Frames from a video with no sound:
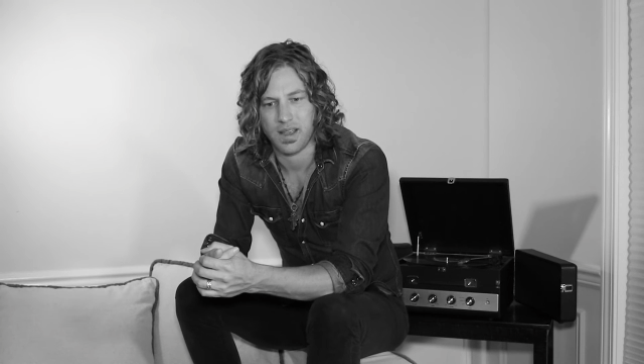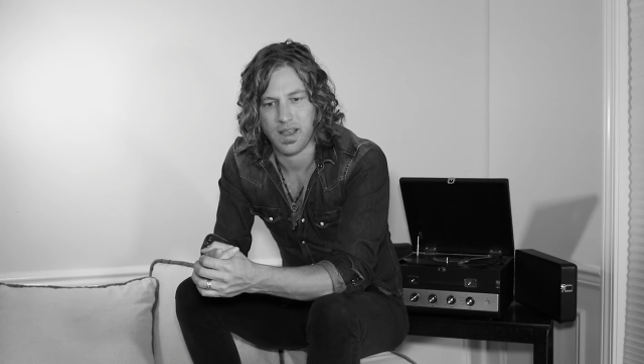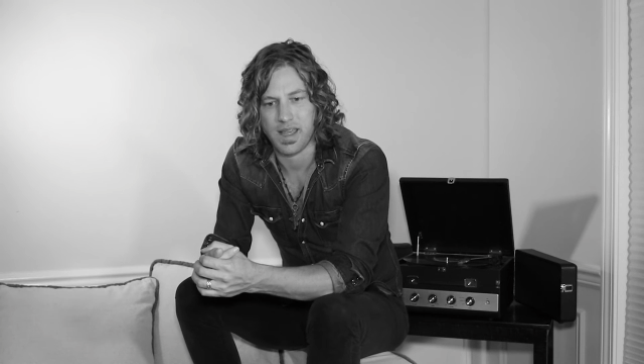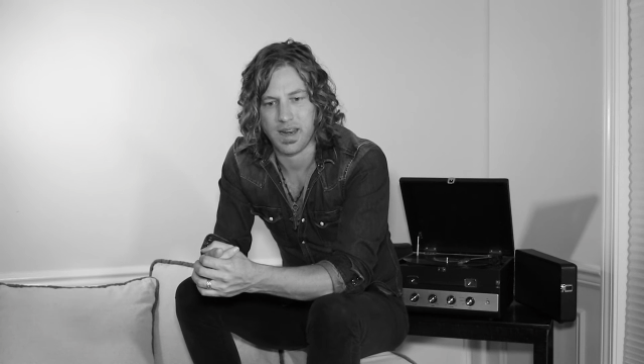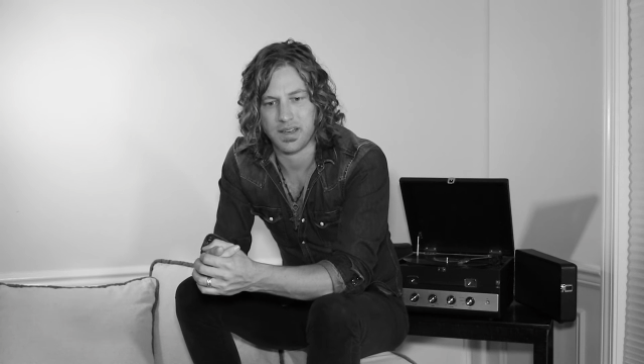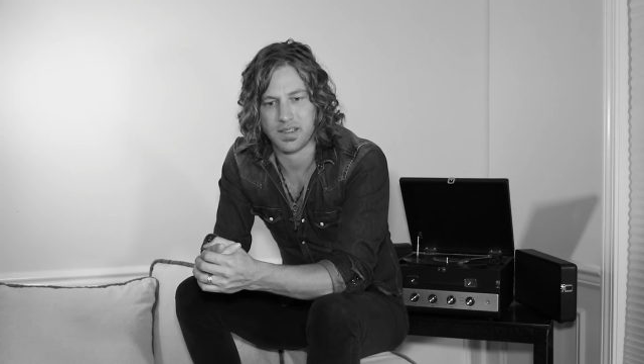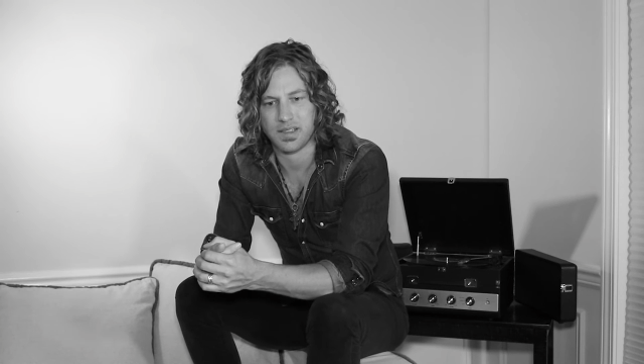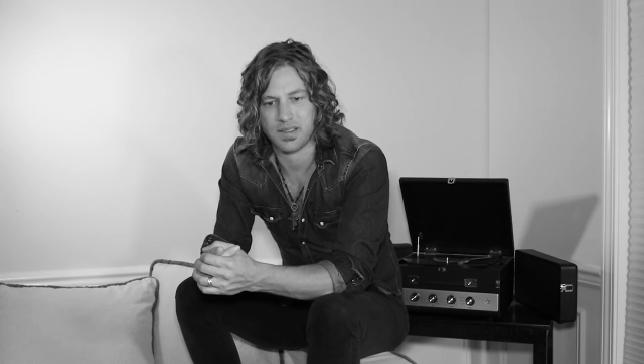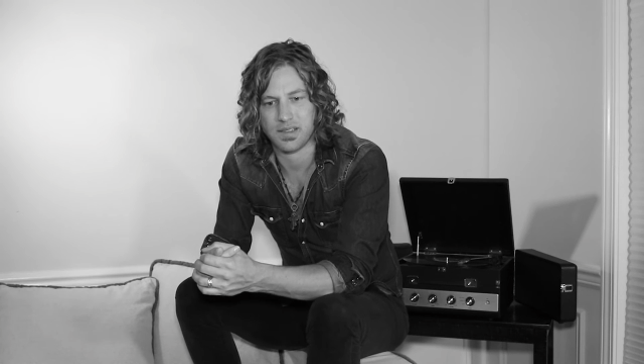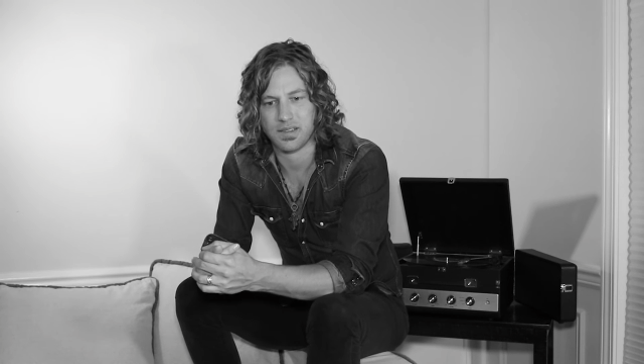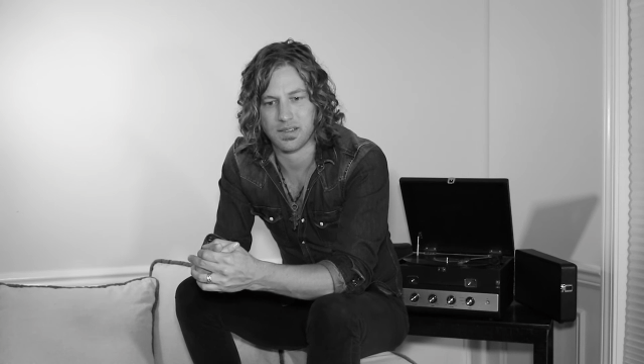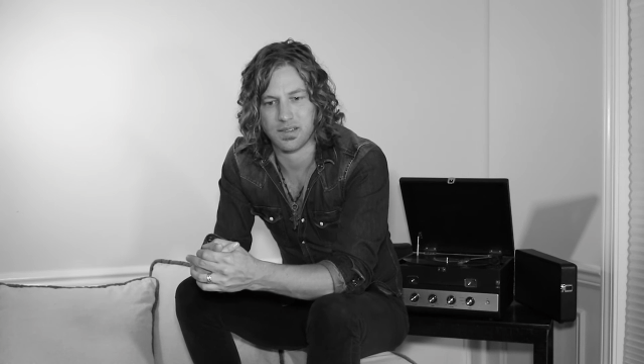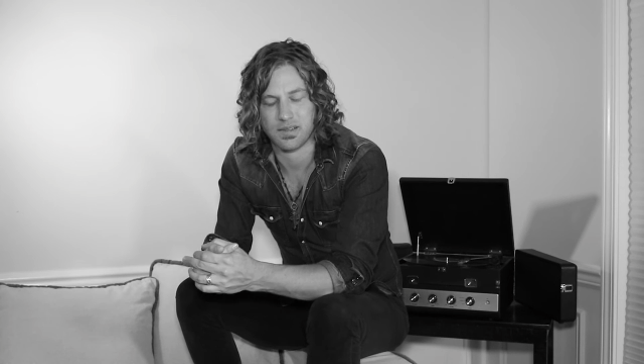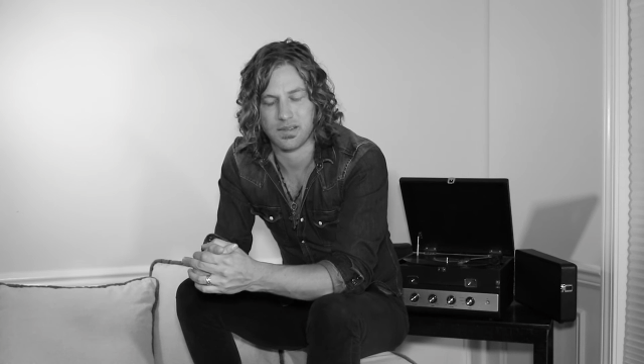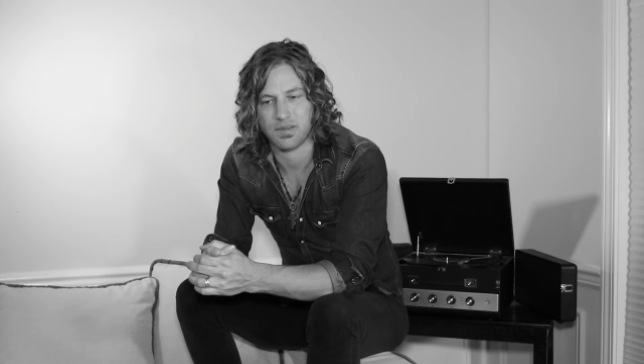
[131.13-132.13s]
and it's
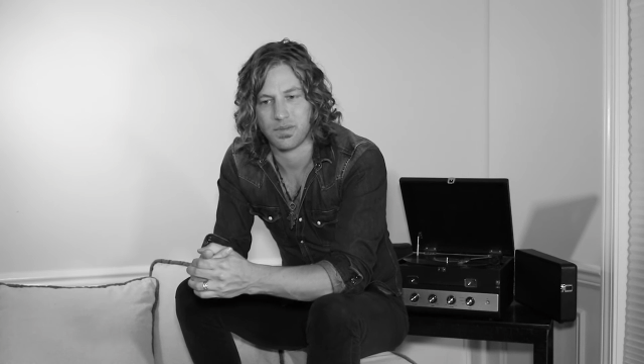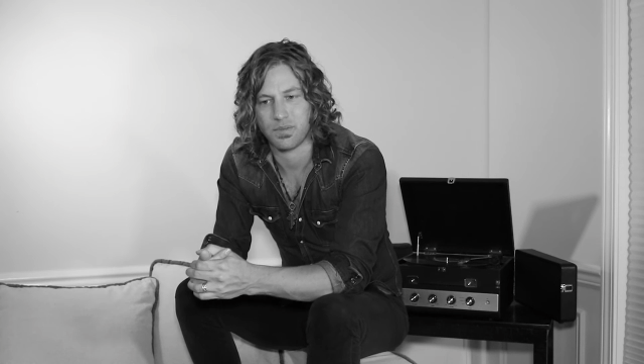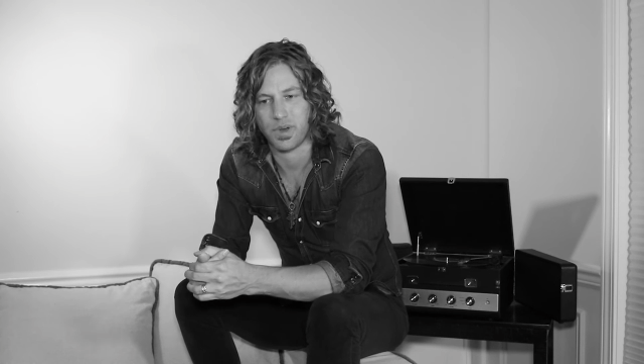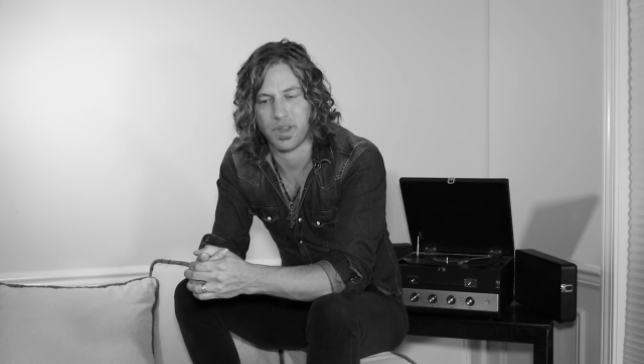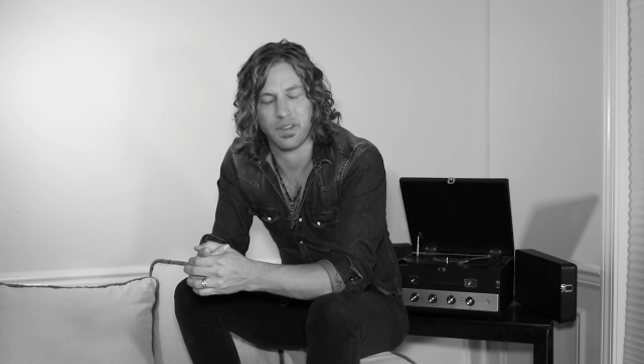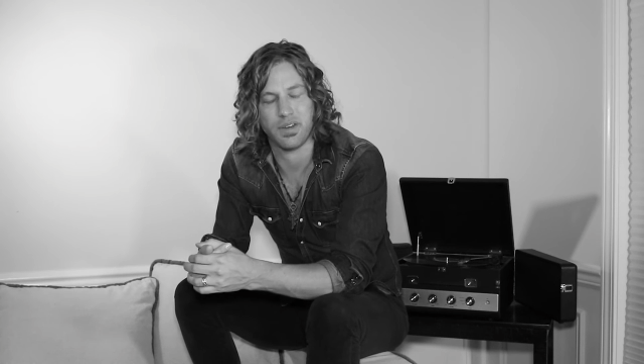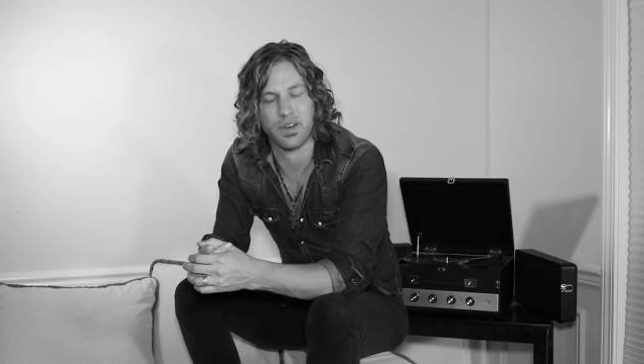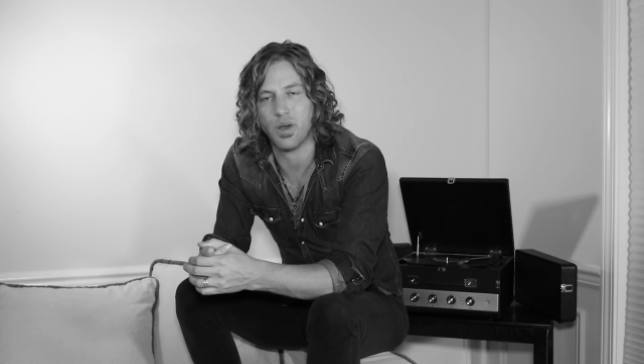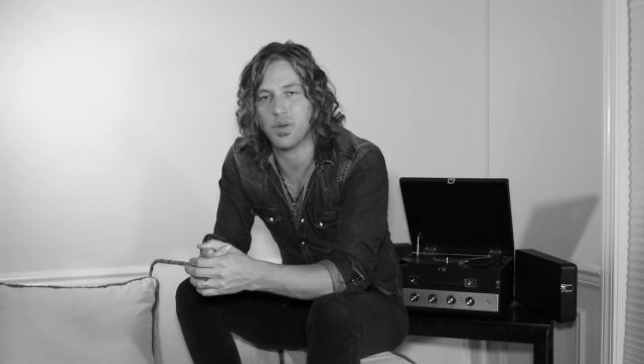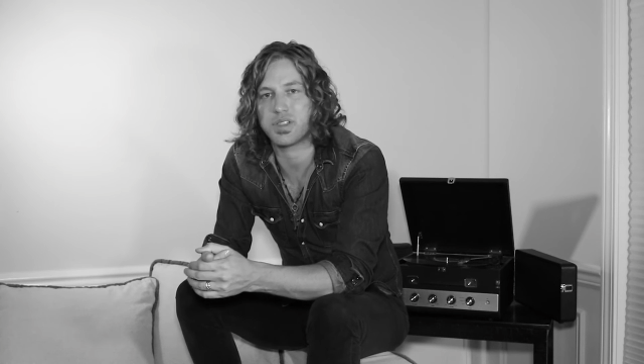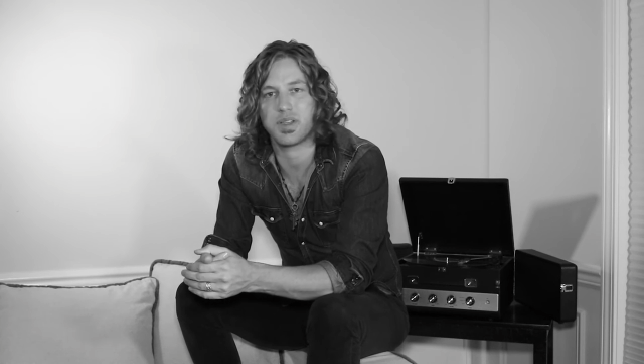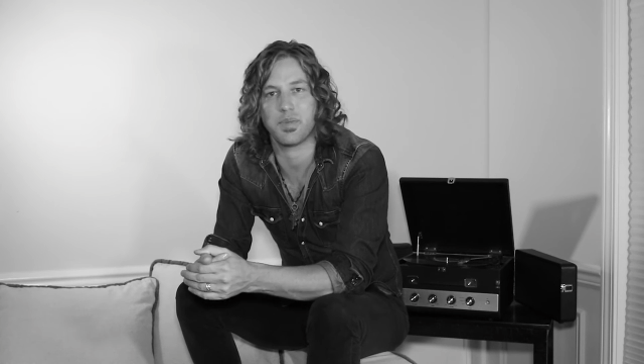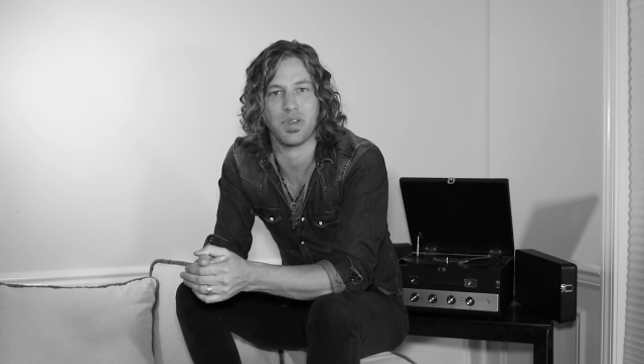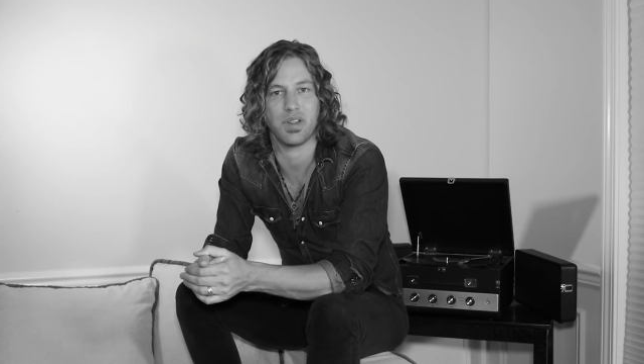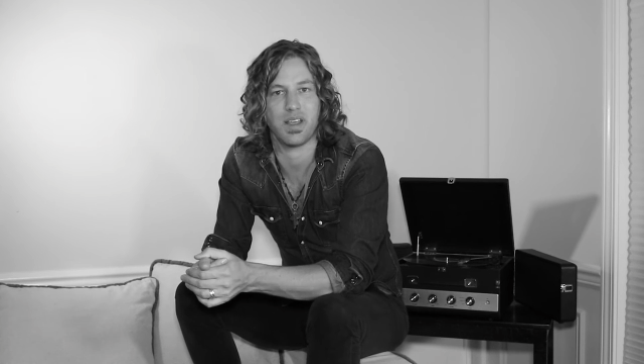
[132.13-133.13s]
with no
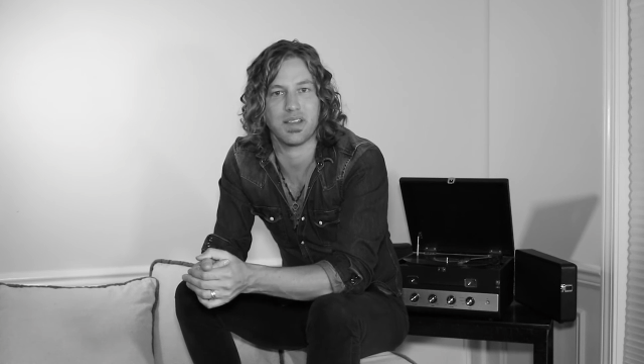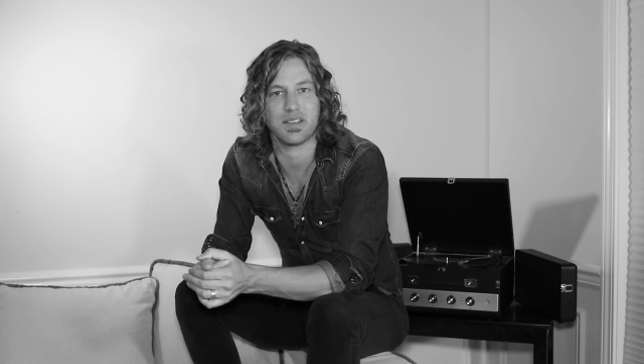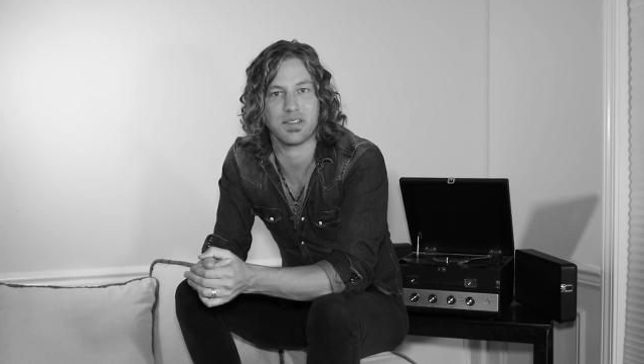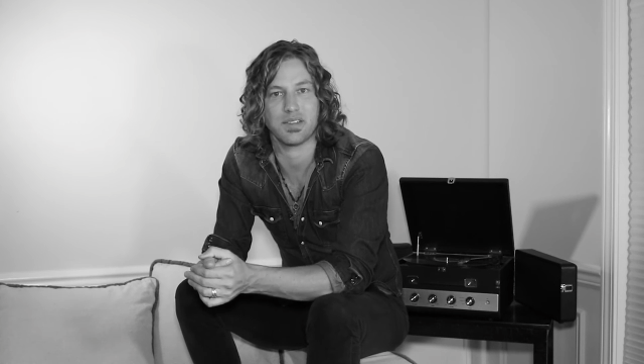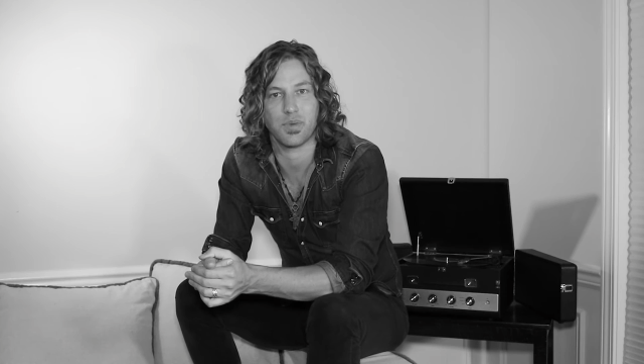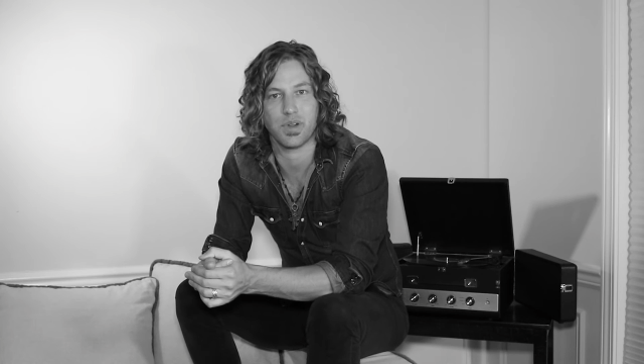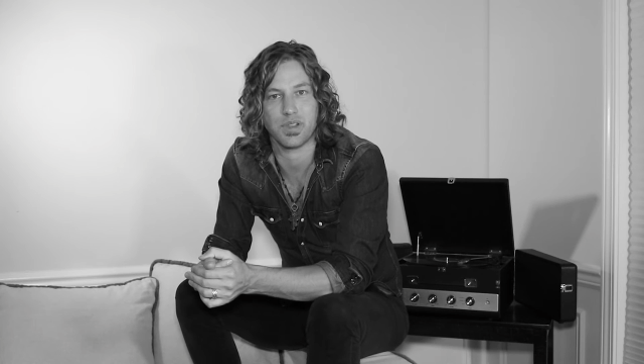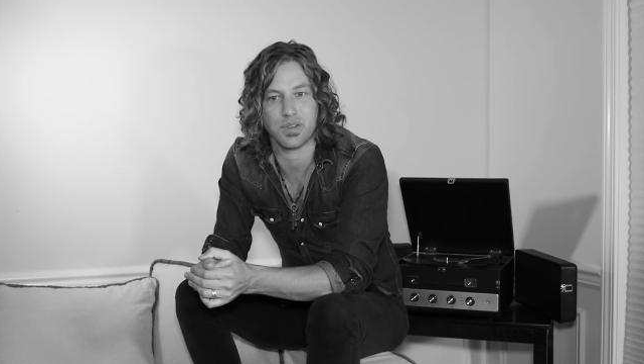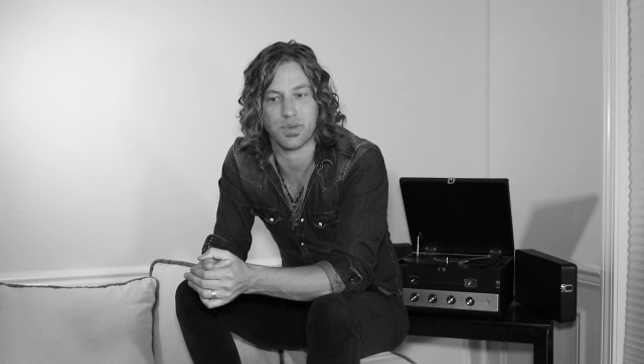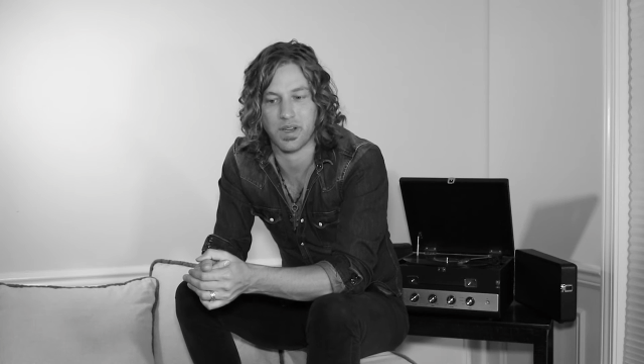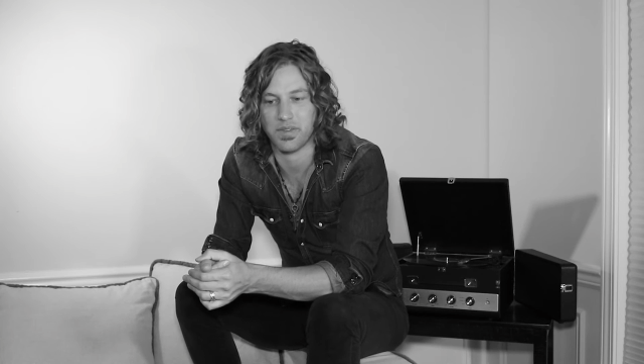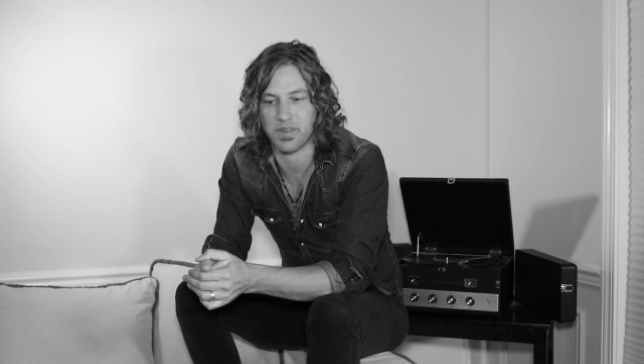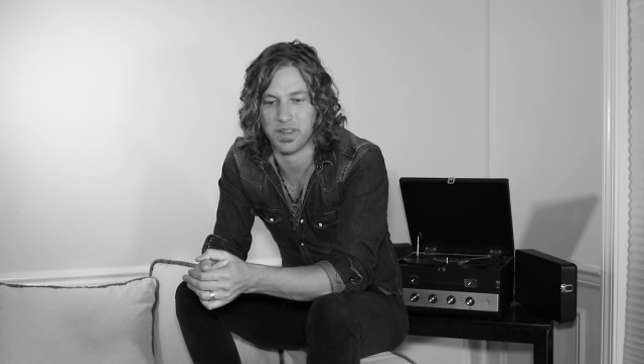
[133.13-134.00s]
stipulations whatsoever.